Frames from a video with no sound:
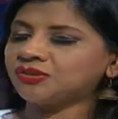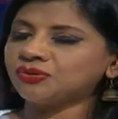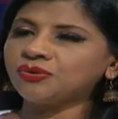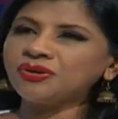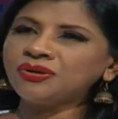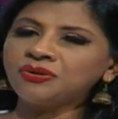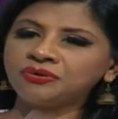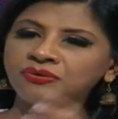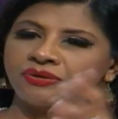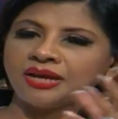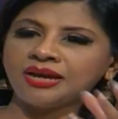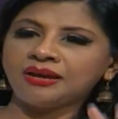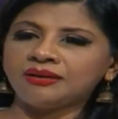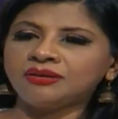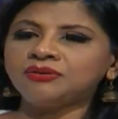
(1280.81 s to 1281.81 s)
So
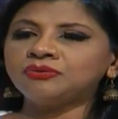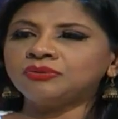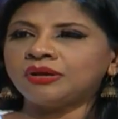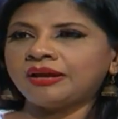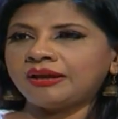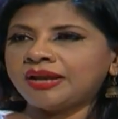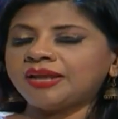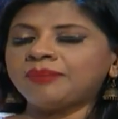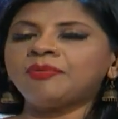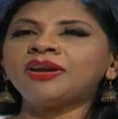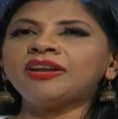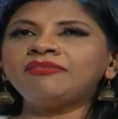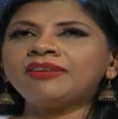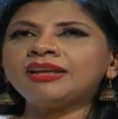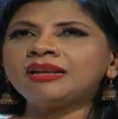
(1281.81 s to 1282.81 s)

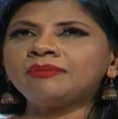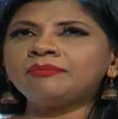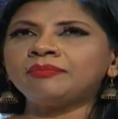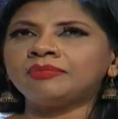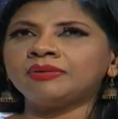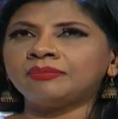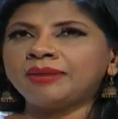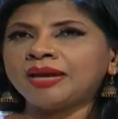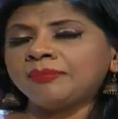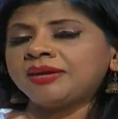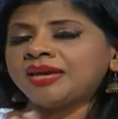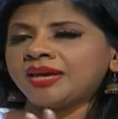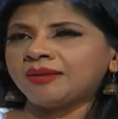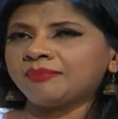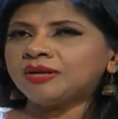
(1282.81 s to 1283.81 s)
anybody will may
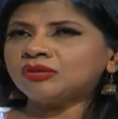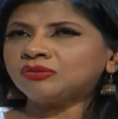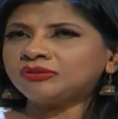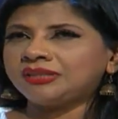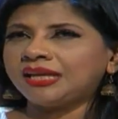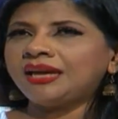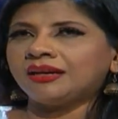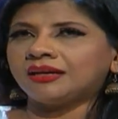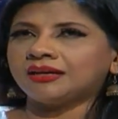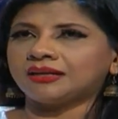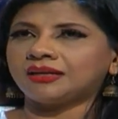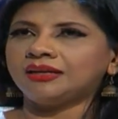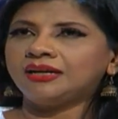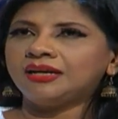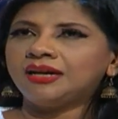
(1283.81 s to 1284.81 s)
be able to think,
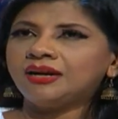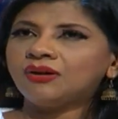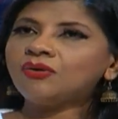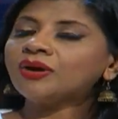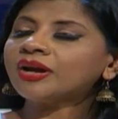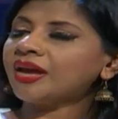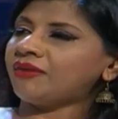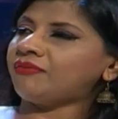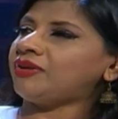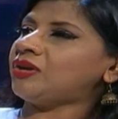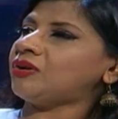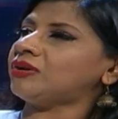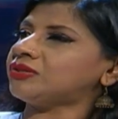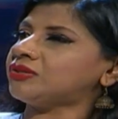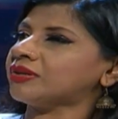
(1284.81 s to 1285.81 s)
okay, we
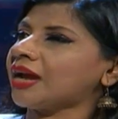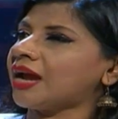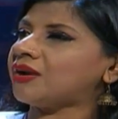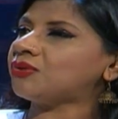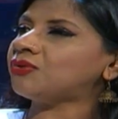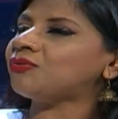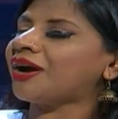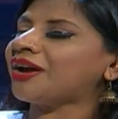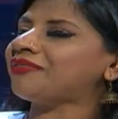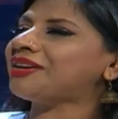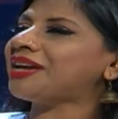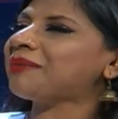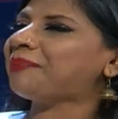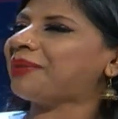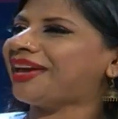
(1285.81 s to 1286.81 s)
also can do, why we
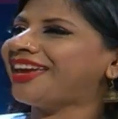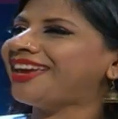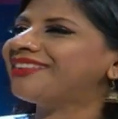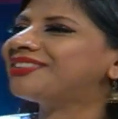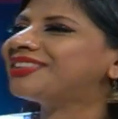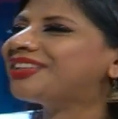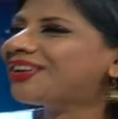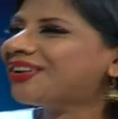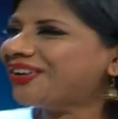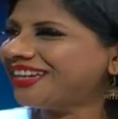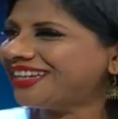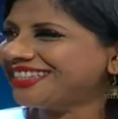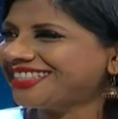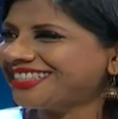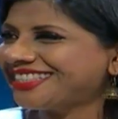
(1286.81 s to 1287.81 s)
are paying for the
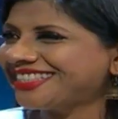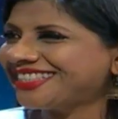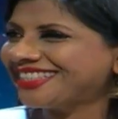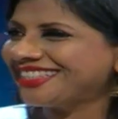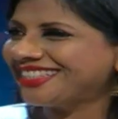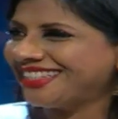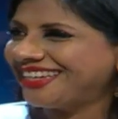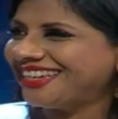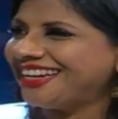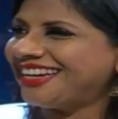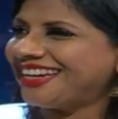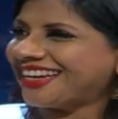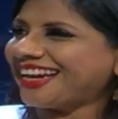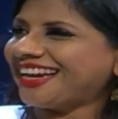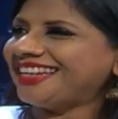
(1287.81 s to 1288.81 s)
lawyers,
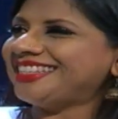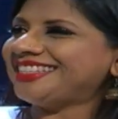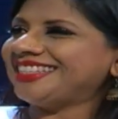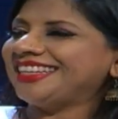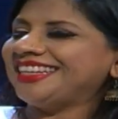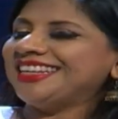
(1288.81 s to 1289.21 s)
right?